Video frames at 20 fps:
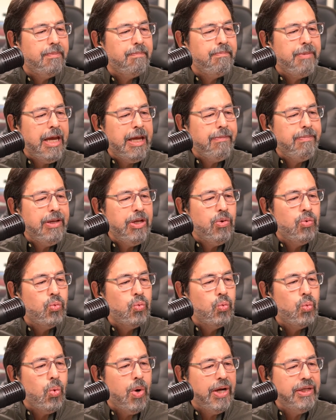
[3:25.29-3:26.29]
maybe
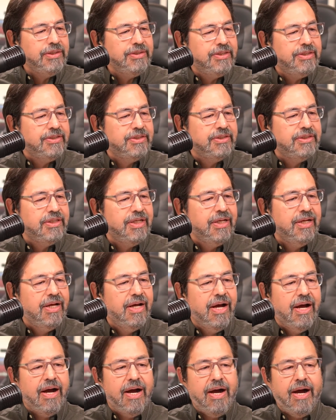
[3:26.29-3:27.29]
once
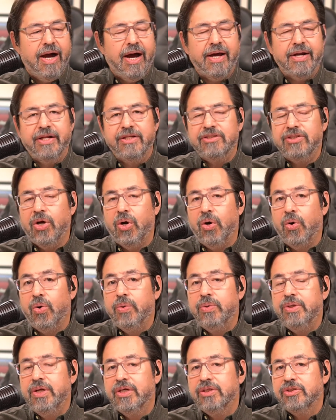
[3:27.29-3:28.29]
on its
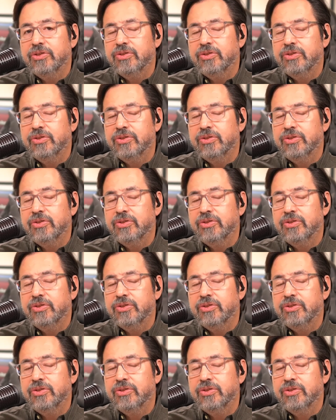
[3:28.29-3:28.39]
own,